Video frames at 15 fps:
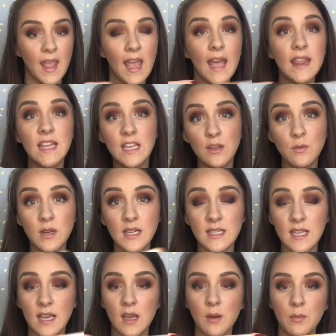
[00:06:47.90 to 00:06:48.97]
And then you want to
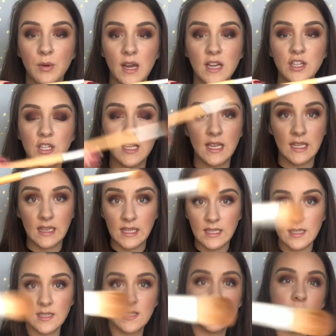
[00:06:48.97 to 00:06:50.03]
take a brush like
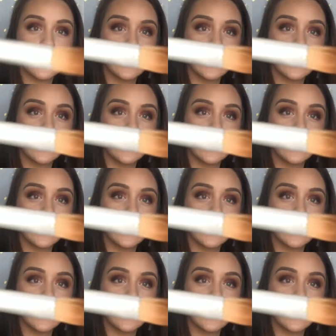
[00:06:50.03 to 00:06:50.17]
this